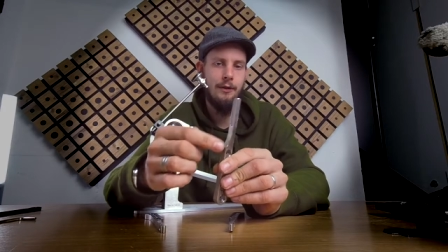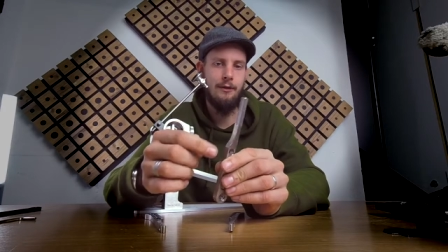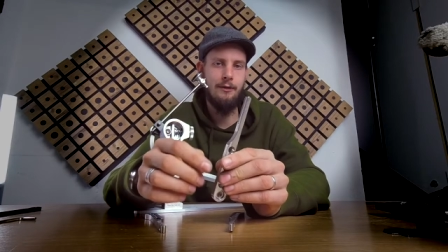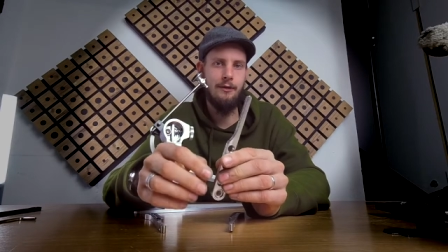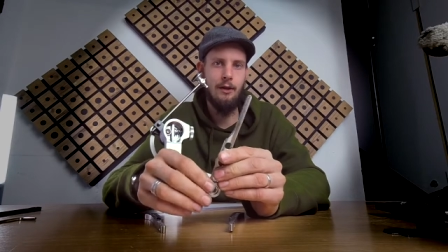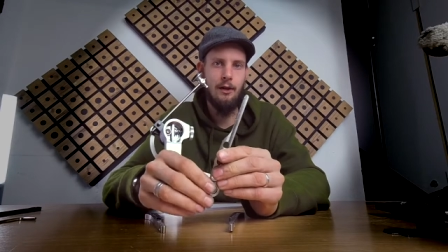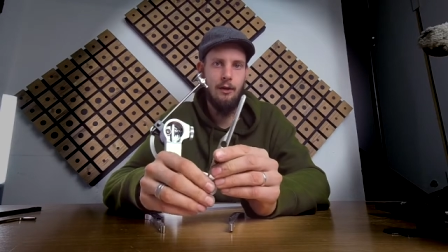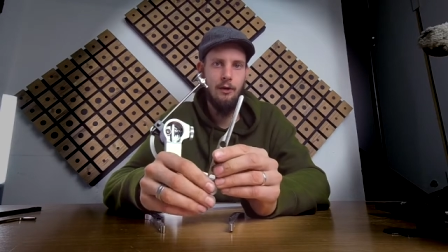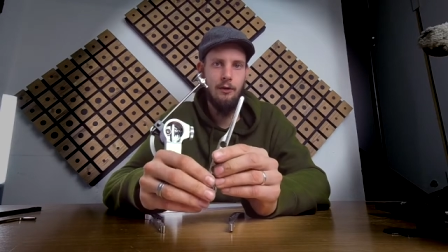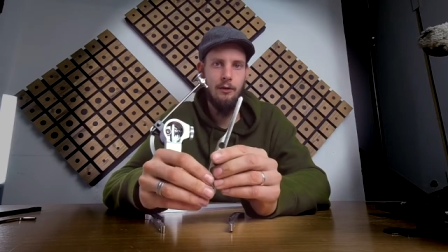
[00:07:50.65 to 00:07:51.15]

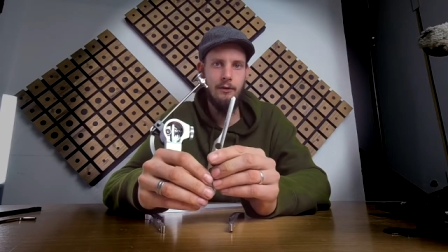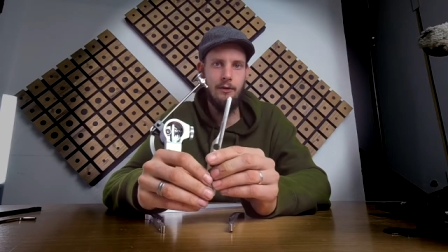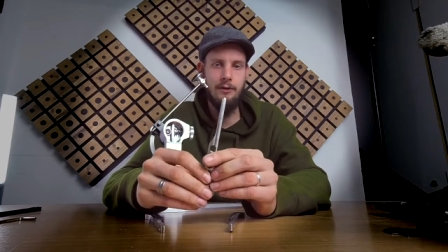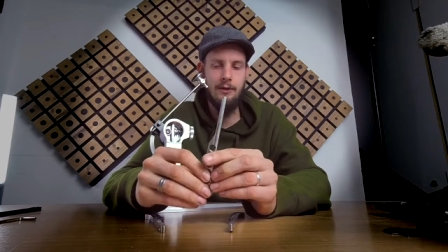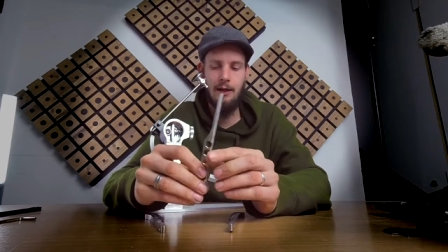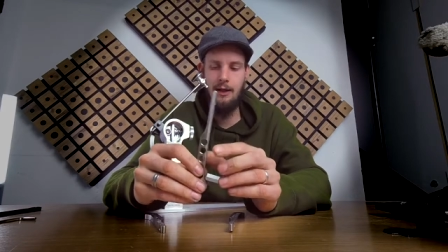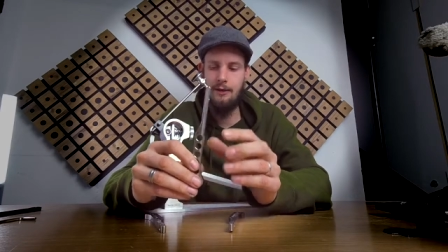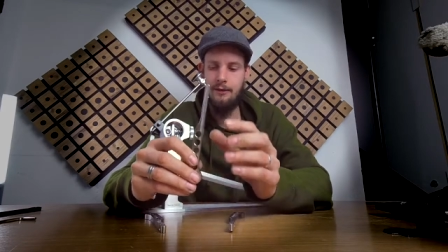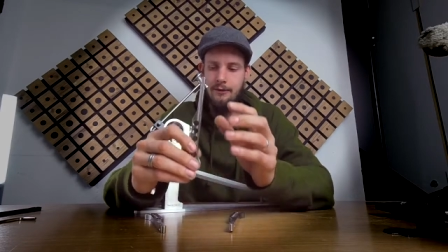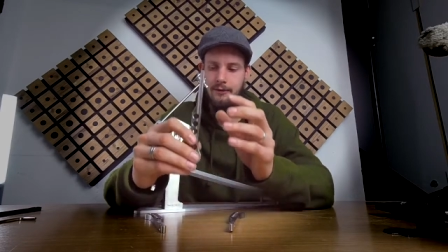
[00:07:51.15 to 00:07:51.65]
So
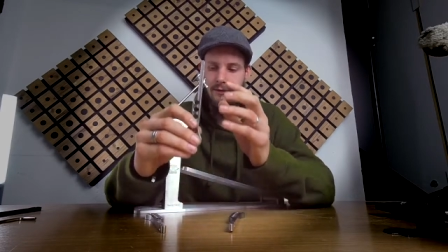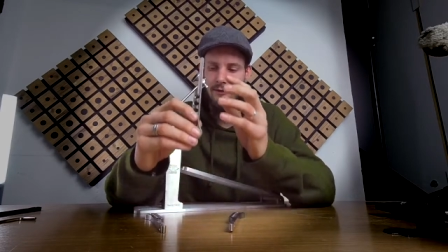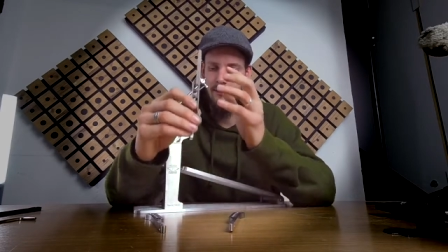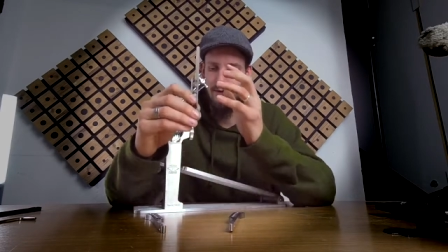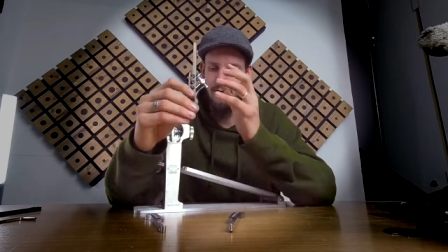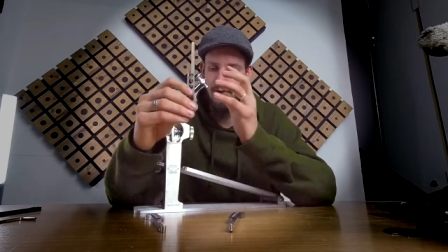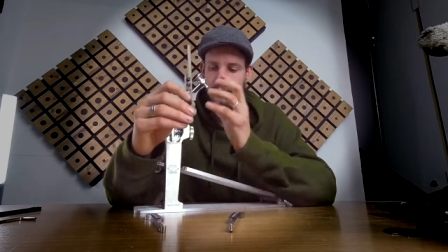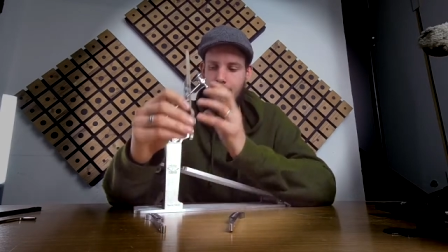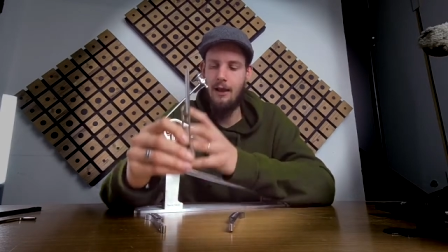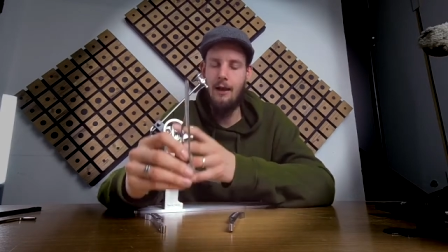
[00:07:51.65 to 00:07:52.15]
there is
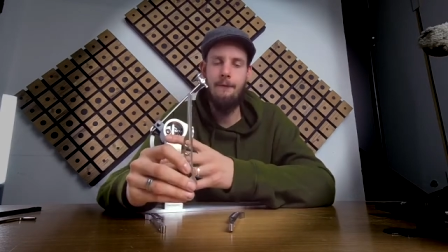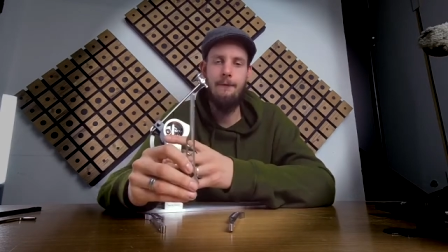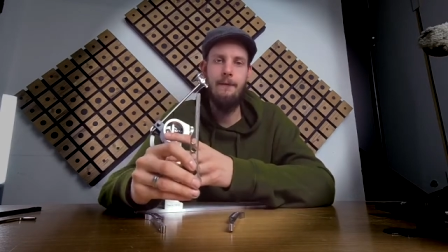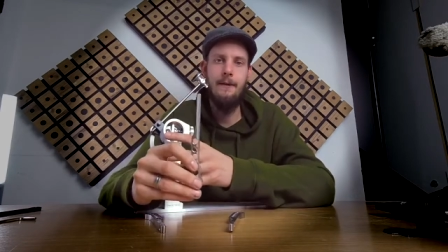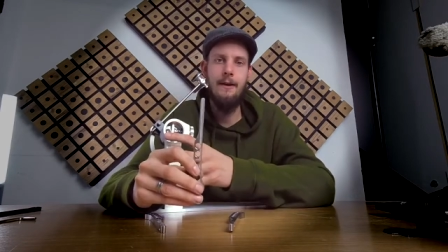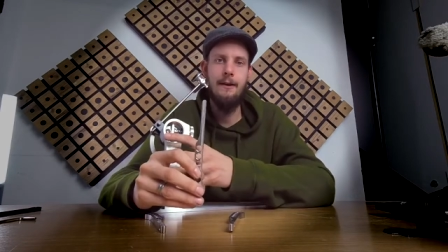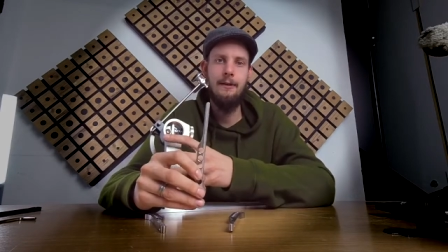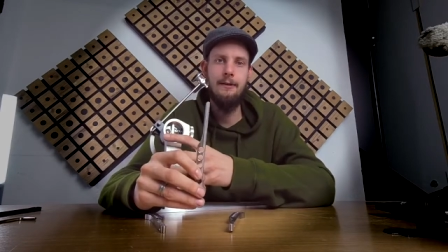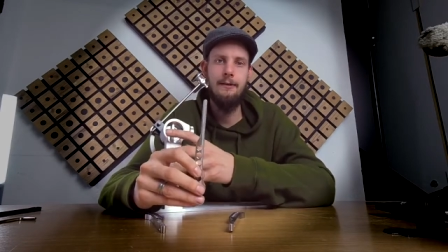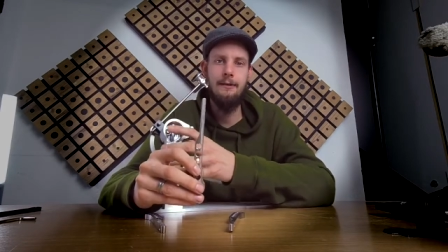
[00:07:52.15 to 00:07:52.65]

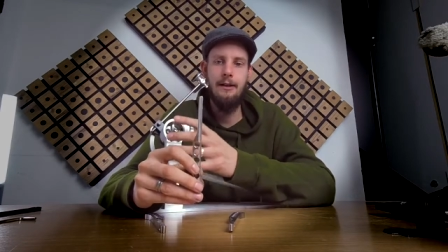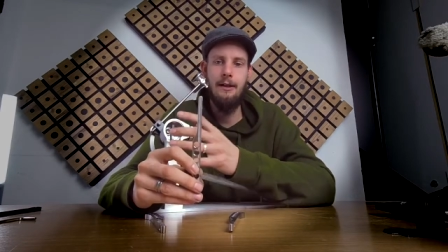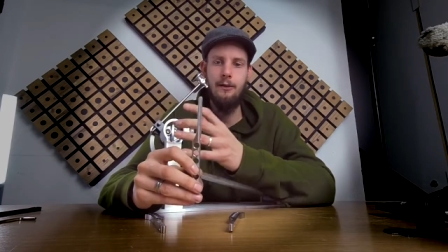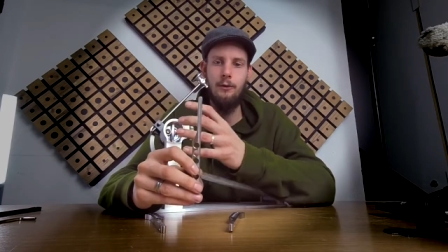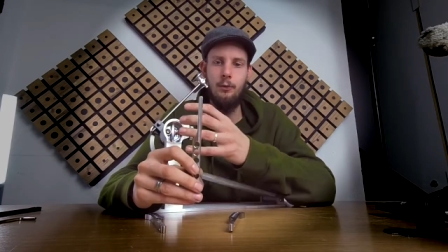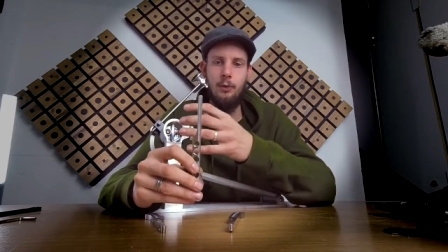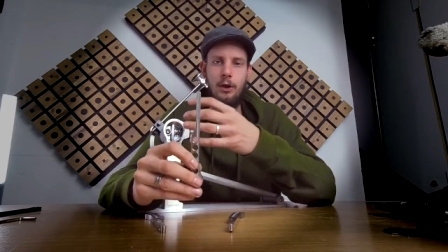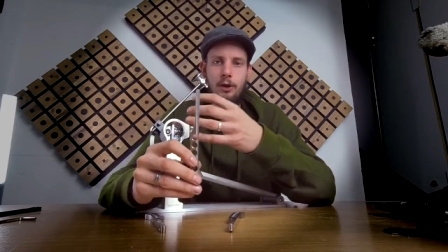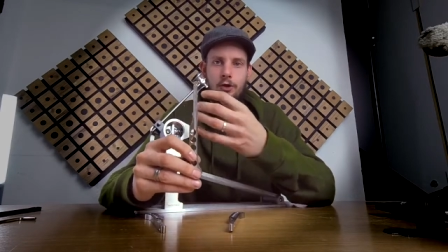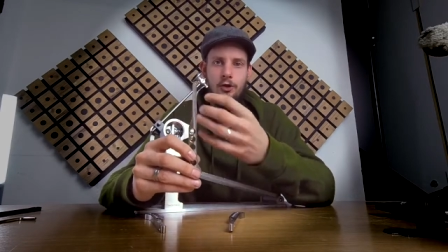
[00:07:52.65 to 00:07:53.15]
nothing
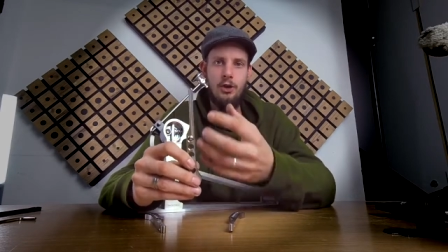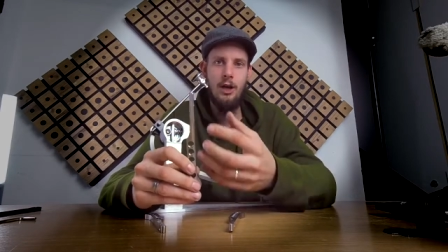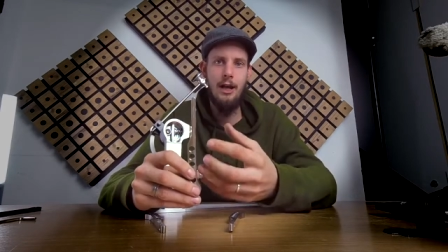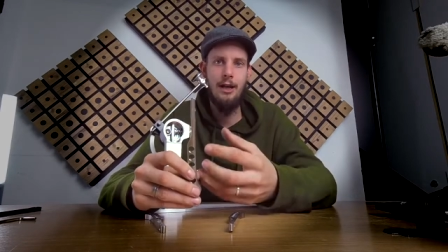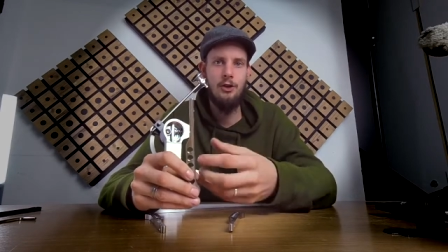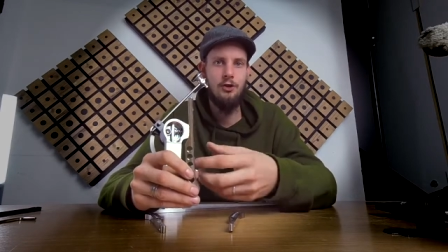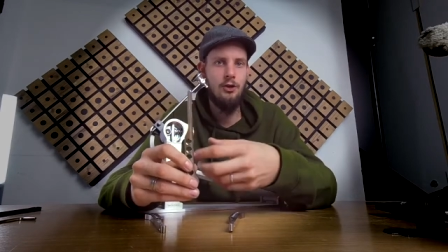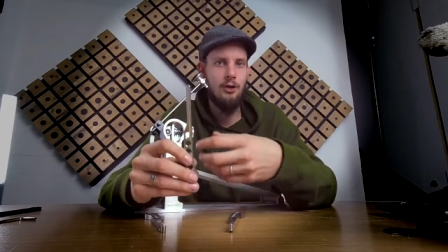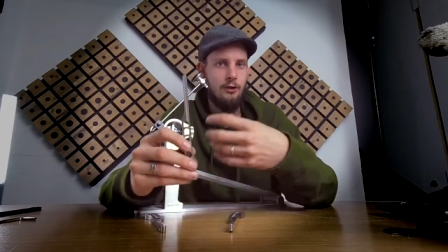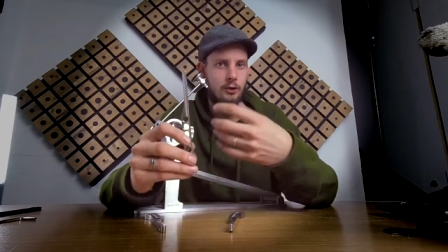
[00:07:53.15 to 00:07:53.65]
that will
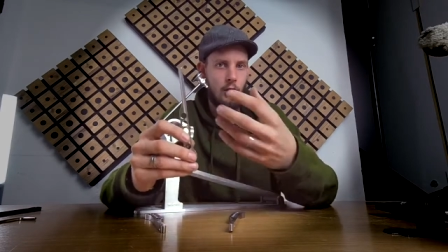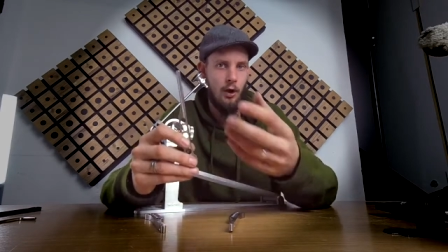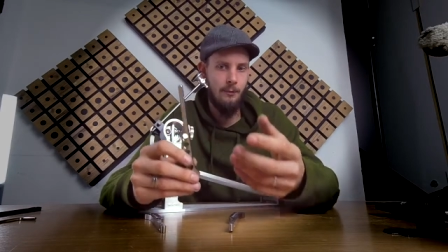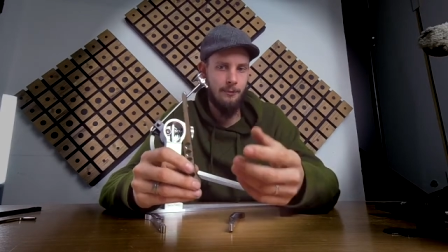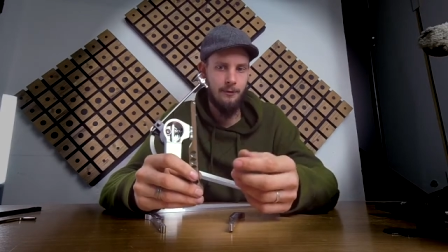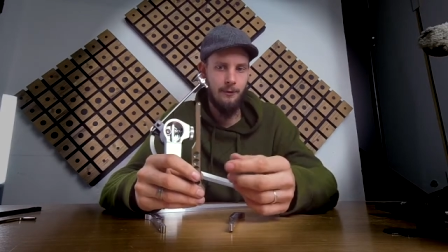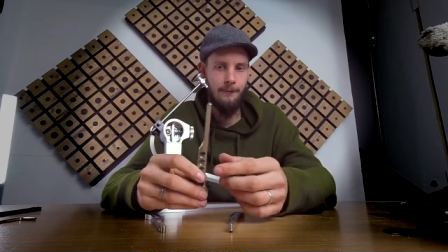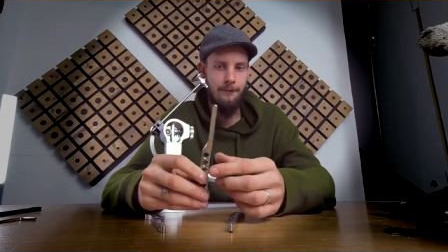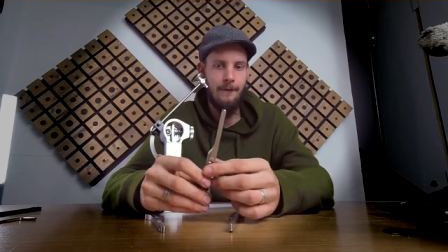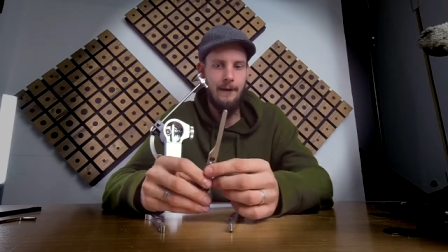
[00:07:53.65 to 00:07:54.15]
change in
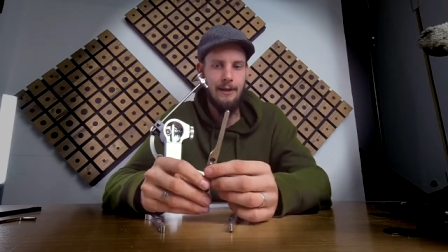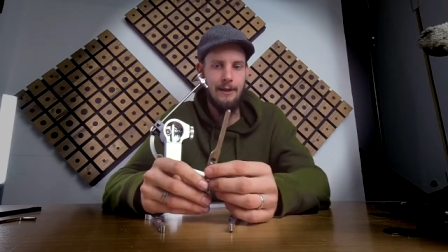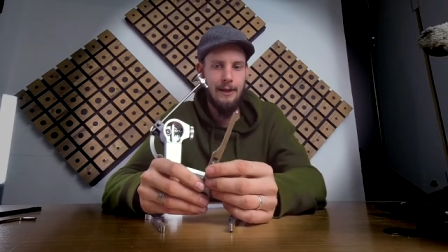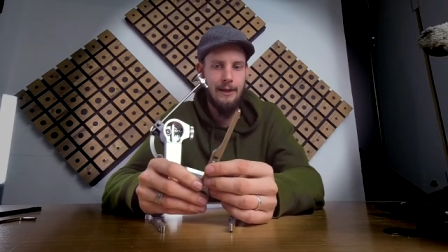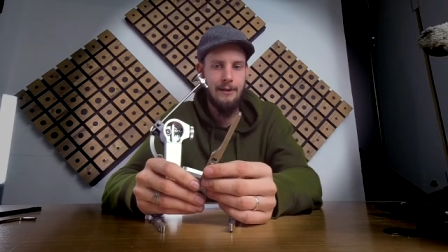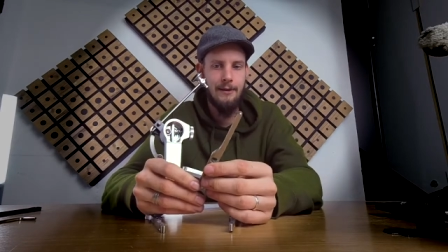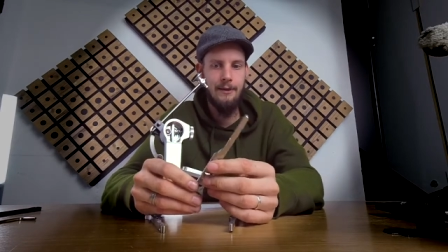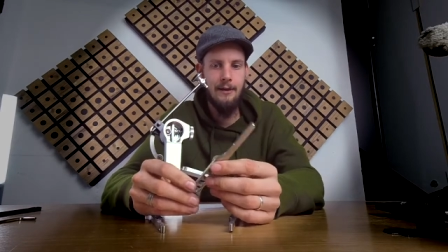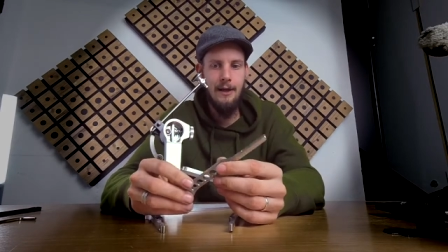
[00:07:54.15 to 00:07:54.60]
terms of feeling.